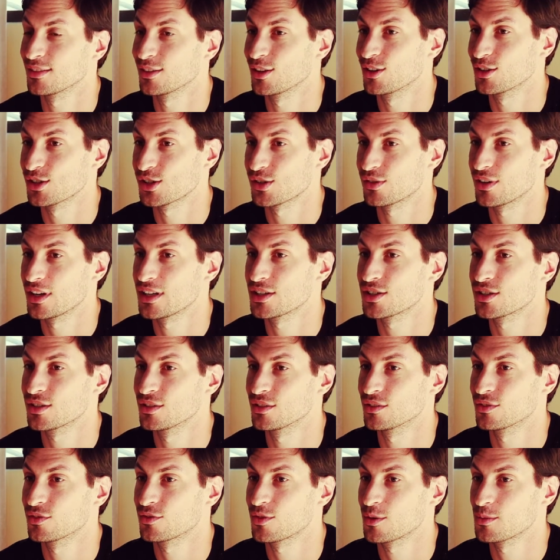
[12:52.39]
lingerie
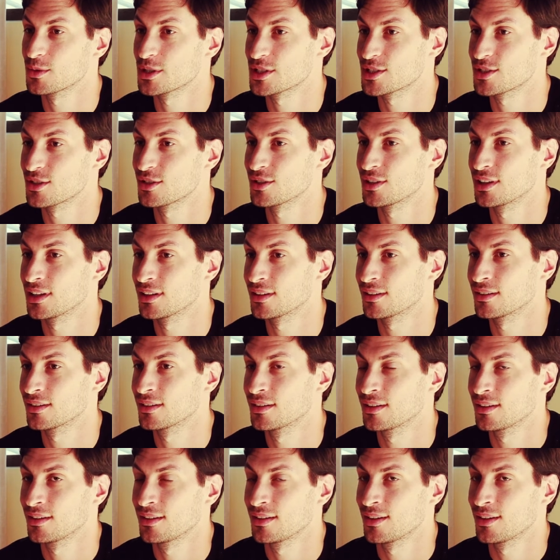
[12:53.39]
shoot from Estonia